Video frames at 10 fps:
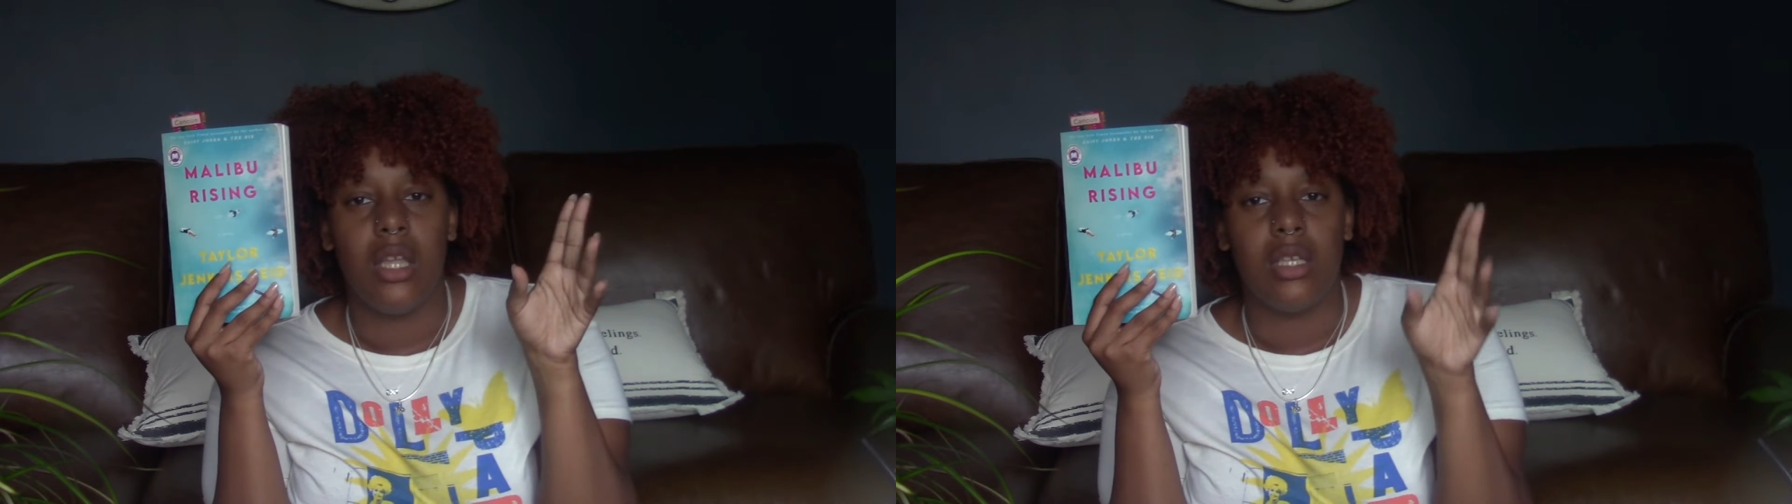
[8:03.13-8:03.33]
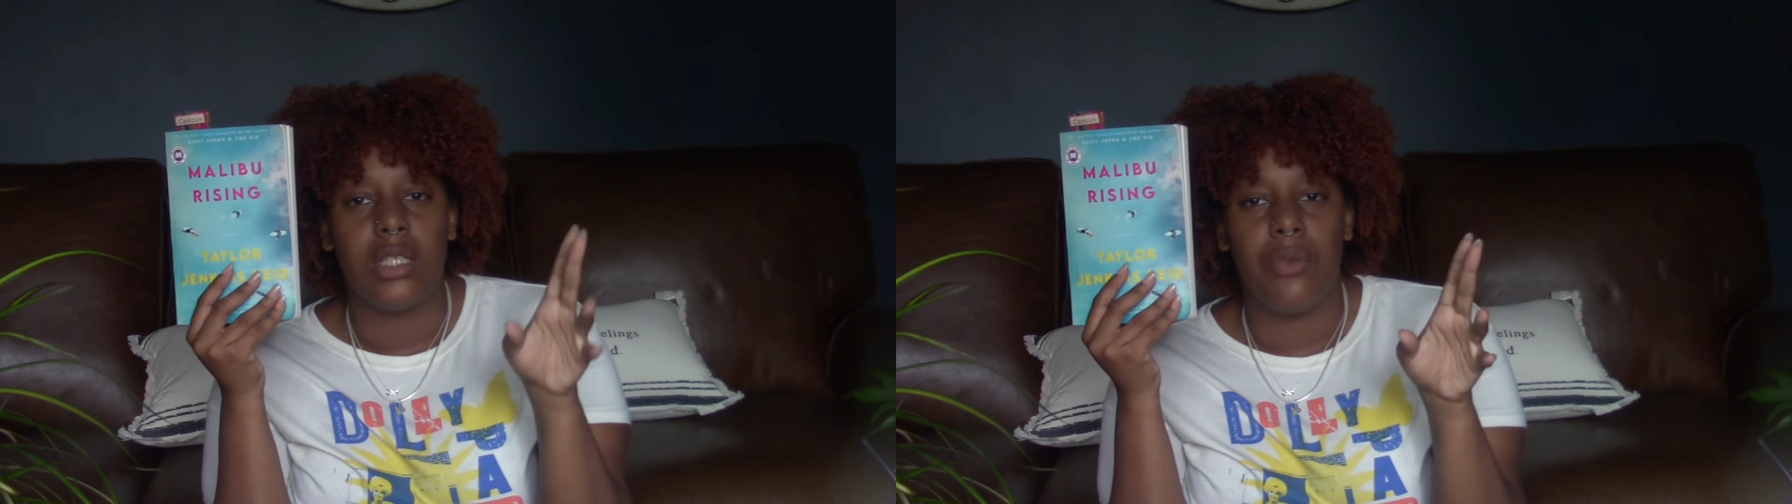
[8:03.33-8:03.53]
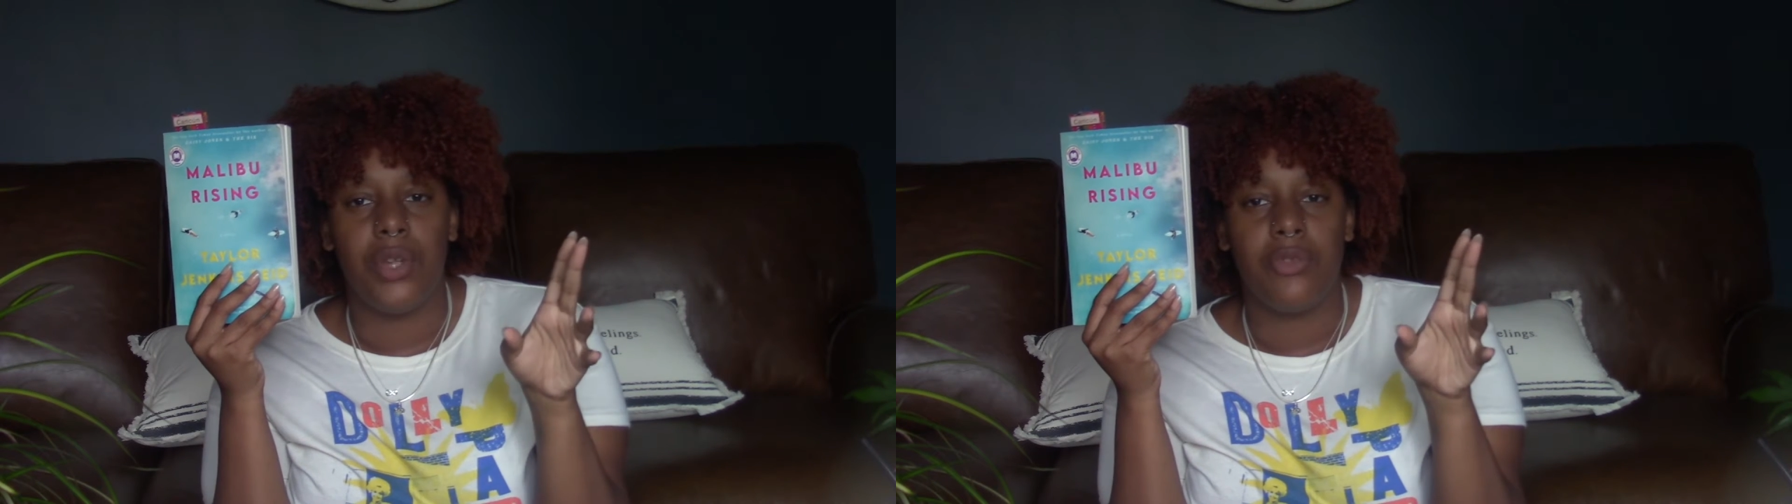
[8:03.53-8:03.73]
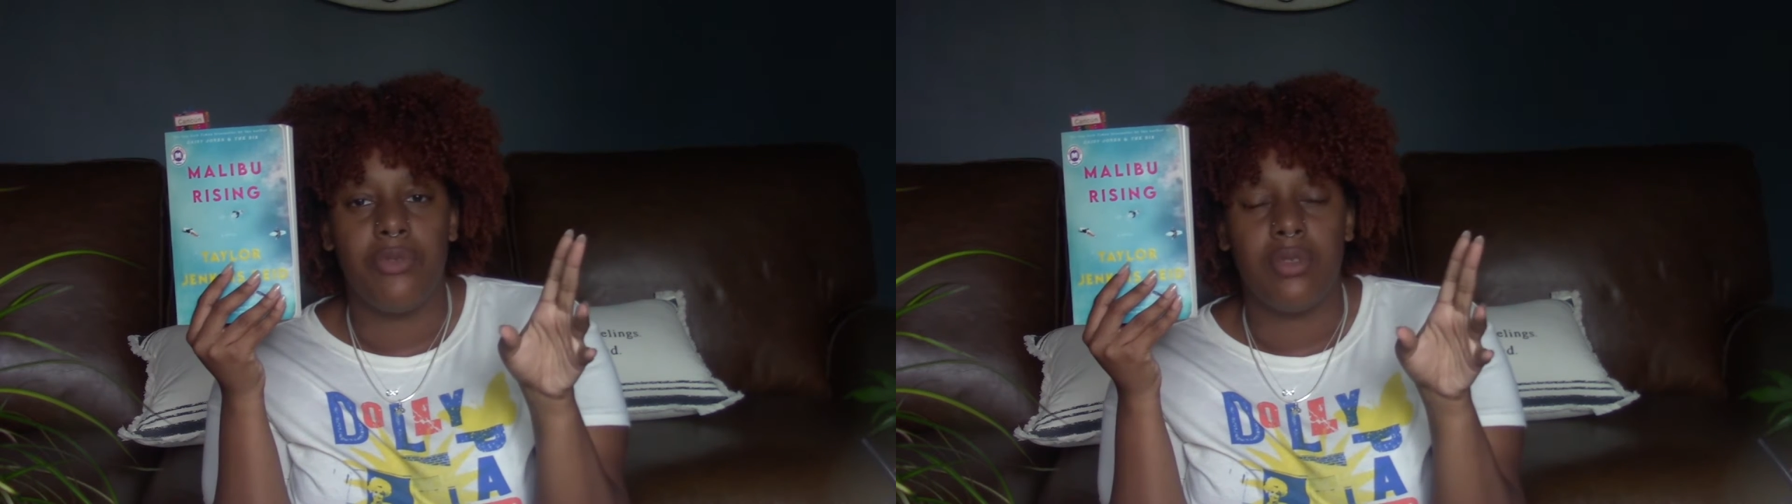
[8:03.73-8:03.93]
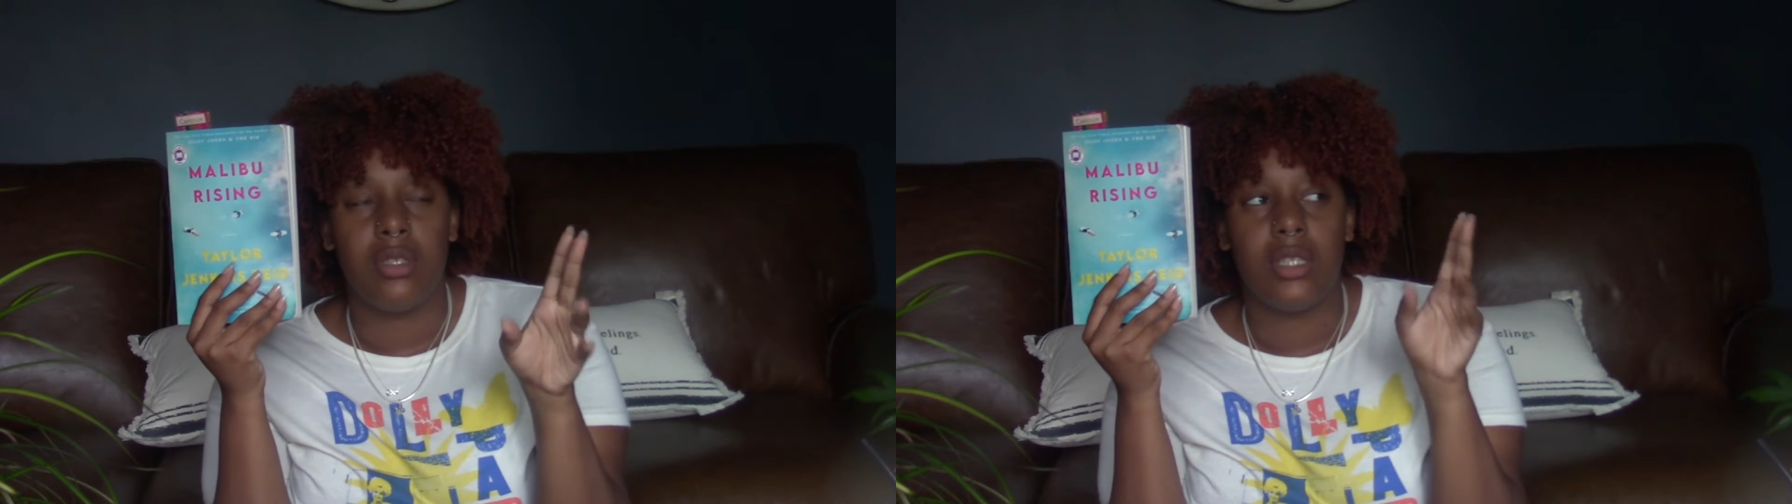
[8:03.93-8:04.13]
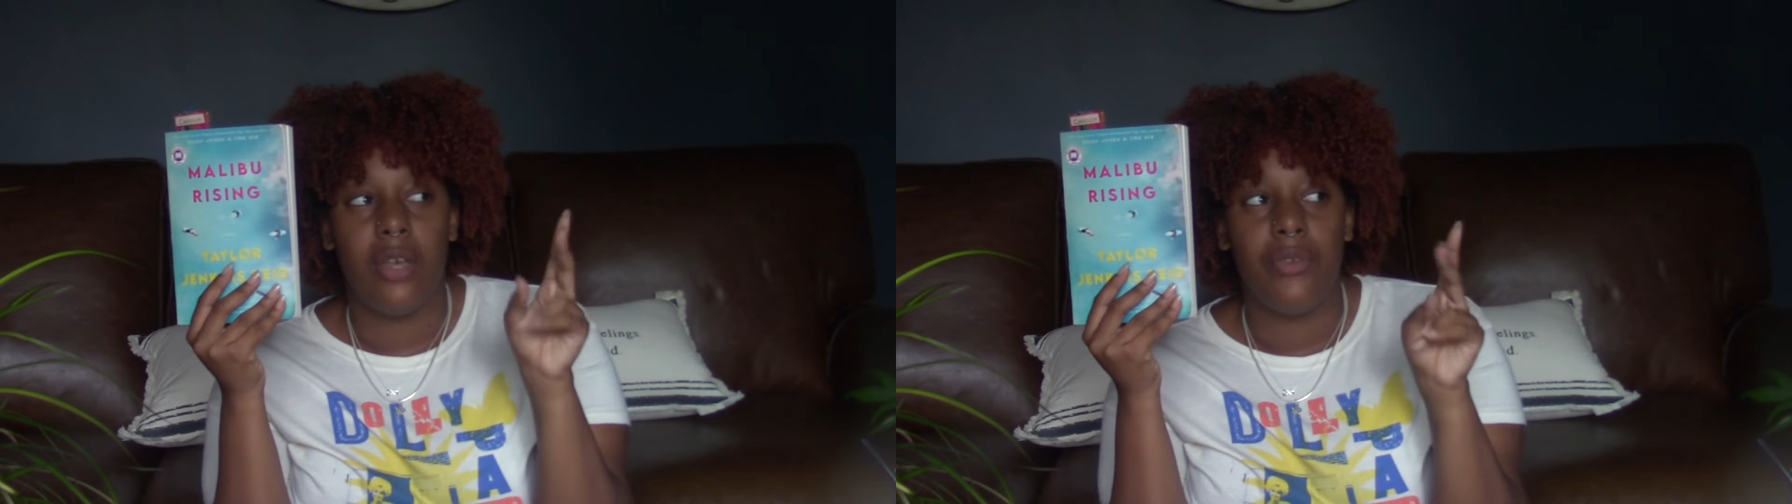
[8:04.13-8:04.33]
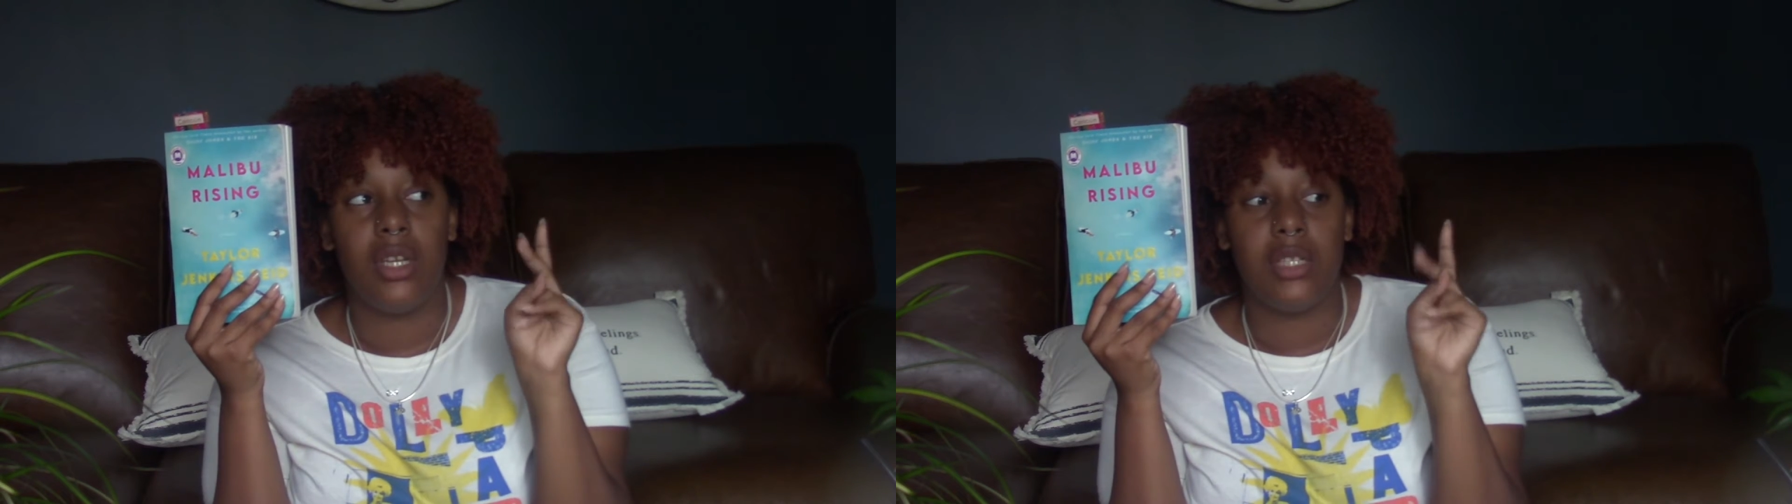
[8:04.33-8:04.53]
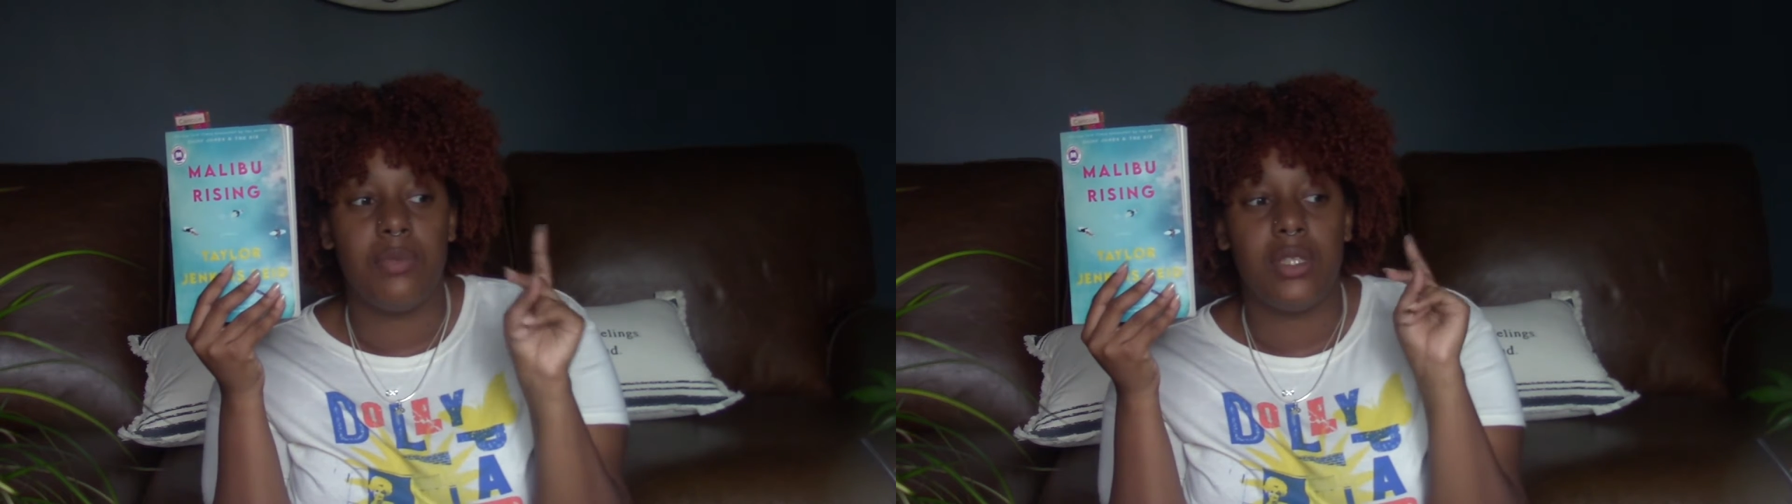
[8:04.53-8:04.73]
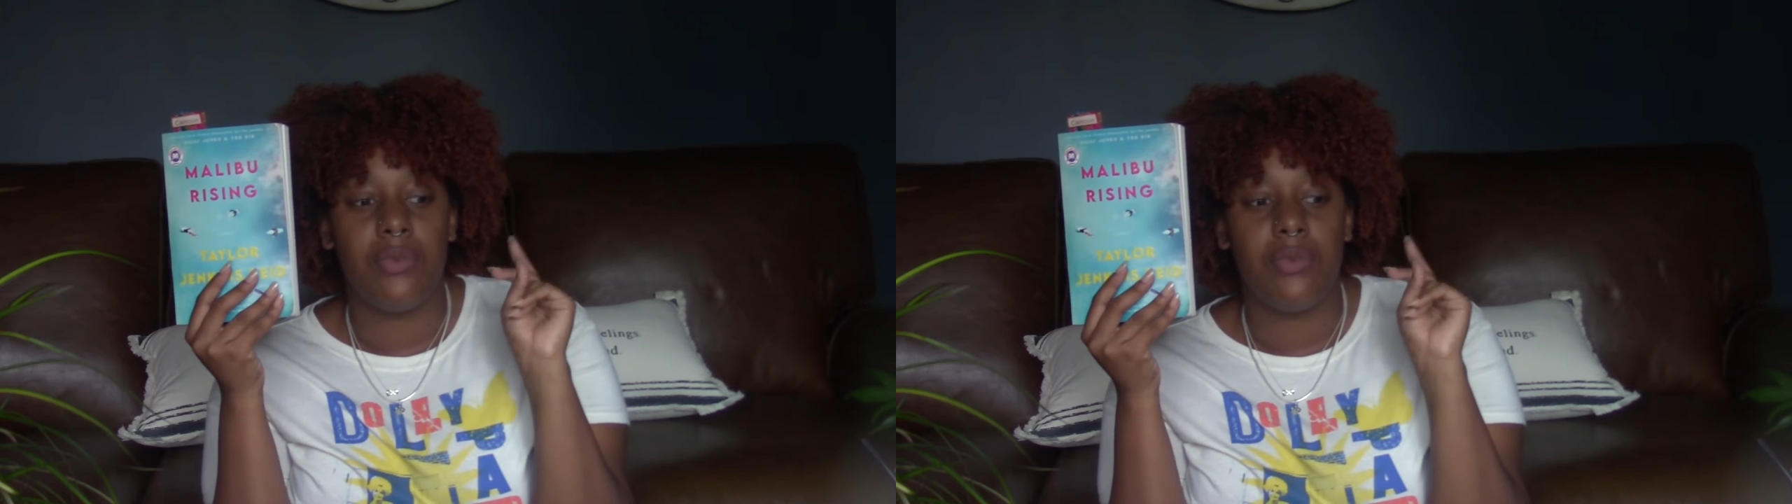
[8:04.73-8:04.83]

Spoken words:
Seven Husbands